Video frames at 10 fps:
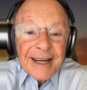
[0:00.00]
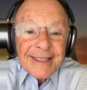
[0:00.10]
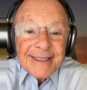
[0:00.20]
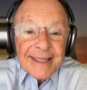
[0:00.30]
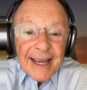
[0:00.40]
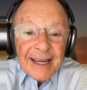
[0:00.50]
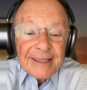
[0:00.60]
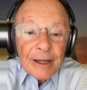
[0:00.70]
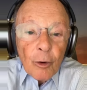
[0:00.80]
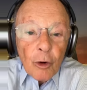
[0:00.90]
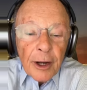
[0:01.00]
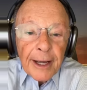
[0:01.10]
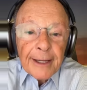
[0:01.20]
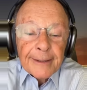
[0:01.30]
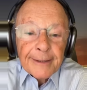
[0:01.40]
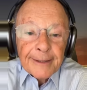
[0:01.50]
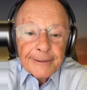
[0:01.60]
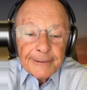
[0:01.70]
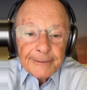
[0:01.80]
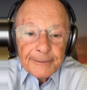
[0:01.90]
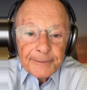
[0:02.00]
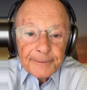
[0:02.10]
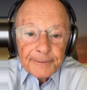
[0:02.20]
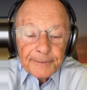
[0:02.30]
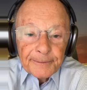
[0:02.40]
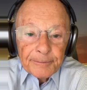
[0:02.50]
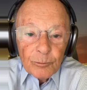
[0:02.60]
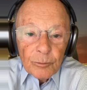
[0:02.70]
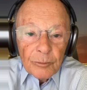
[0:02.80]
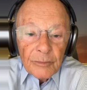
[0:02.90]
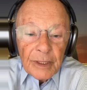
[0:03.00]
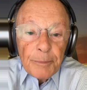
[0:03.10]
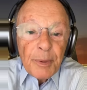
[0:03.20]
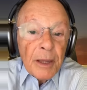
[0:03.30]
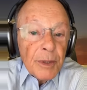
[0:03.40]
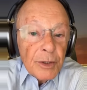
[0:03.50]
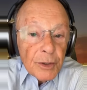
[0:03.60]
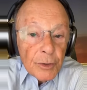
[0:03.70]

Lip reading: in a way that is right, in a way that is correct.